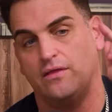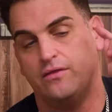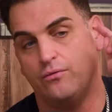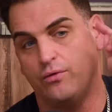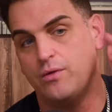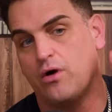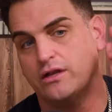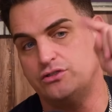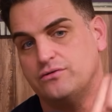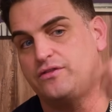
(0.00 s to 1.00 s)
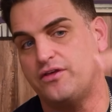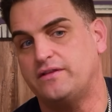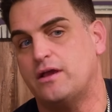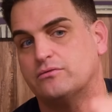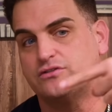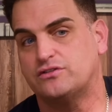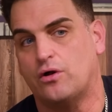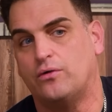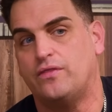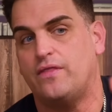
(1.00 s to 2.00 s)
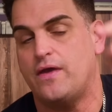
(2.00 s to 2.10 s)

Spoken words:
they were stolen,